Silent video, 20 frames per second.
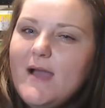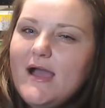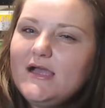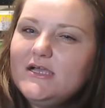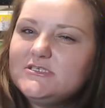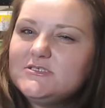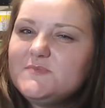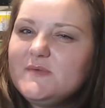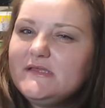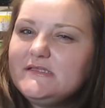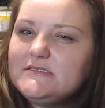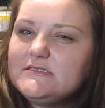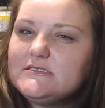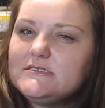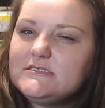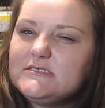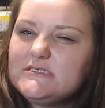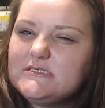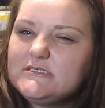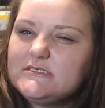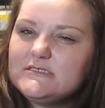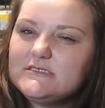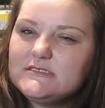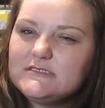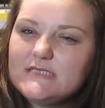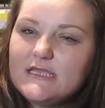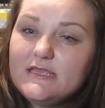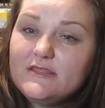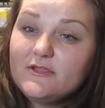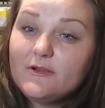my
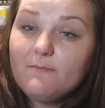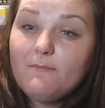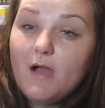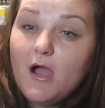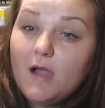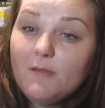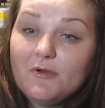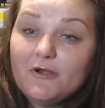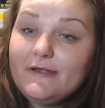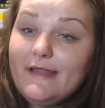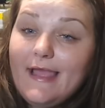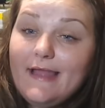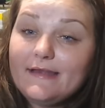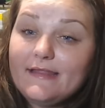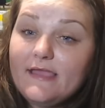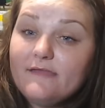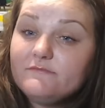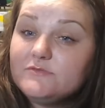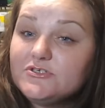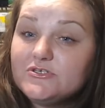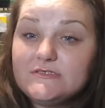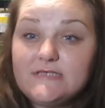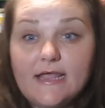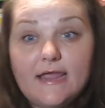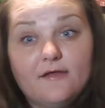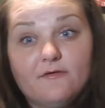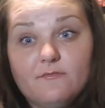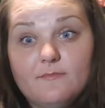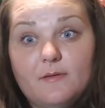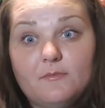husband's either mom or dad gave them to us. I
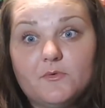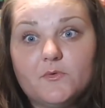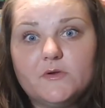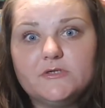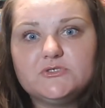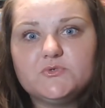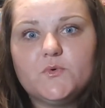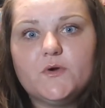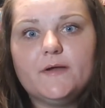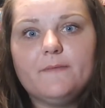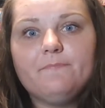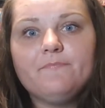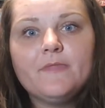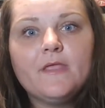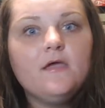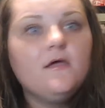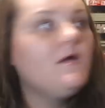can't remember which one,